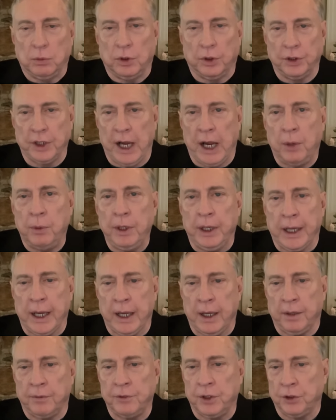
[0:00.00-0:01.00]
Well, now we
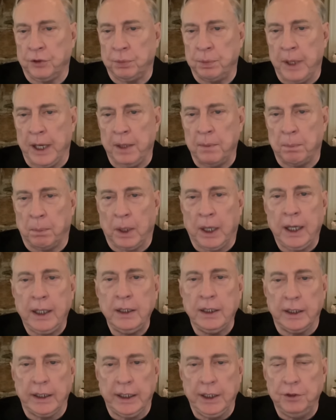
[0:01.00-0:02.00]
have this man,
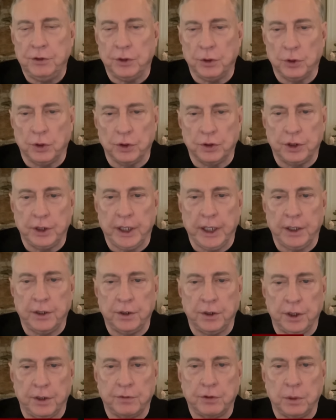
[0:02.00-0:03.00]
Biden. He's an
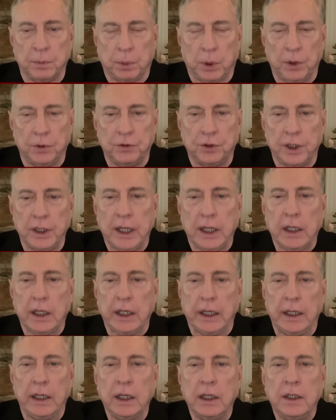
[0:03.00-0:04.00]
altogether different
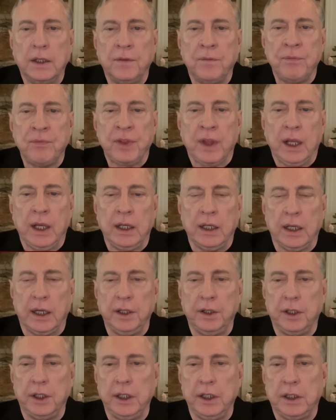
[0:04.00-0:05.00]
personality. And
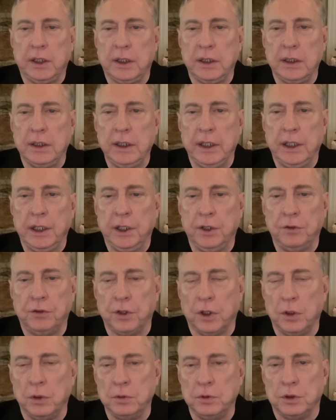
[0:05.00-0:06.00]
I think in
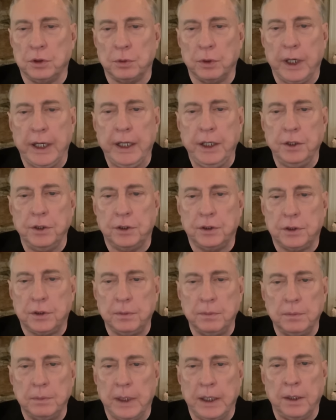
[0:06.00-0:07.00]
his own deranged
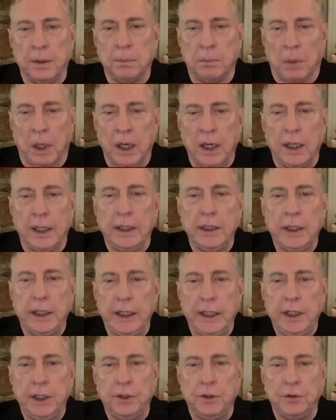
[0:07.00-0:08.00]
mind,
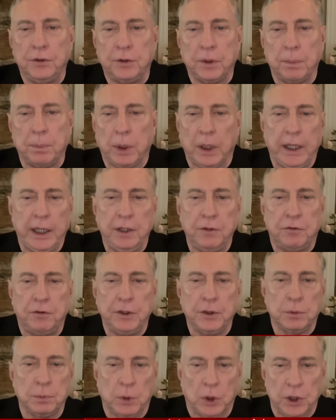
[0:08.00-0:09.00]
he is a playing
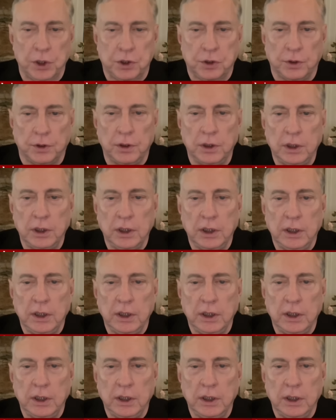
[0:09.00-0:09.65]
field marshal.